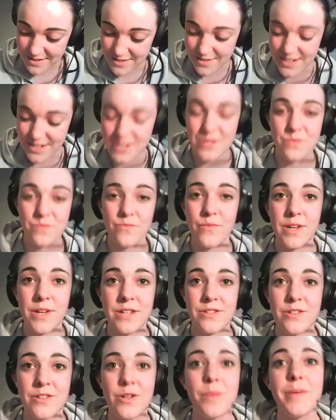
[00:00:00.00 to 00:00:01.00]
just read
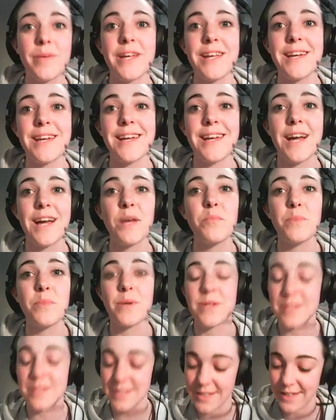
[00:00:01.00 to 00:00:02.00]
your comment again.
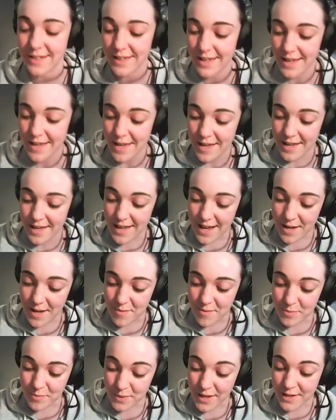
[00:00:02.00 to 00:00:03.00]
Unboxing,
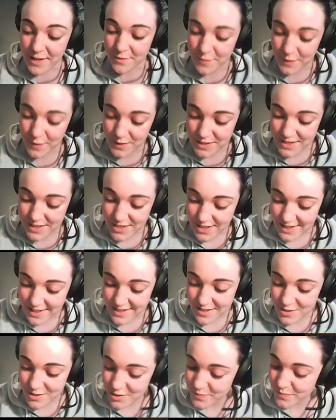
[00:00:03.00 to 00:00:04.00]
blindfolded
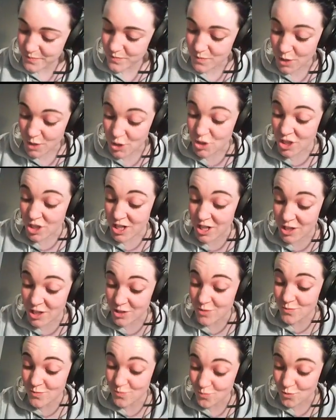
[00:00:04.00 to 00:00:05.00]
challenge is hard.
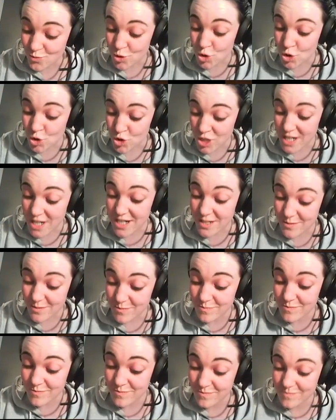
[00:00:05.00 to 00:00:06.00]
You should try it.
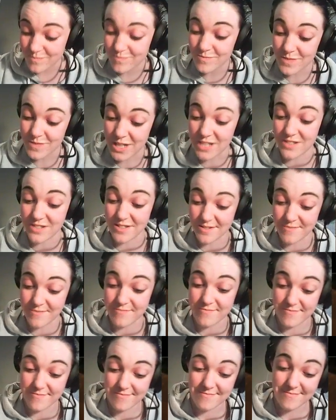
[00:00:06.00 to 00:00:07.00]
It's
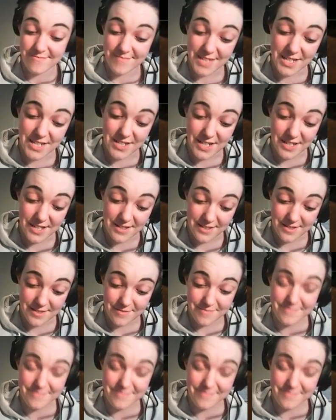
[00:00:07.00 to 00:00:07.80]
intense.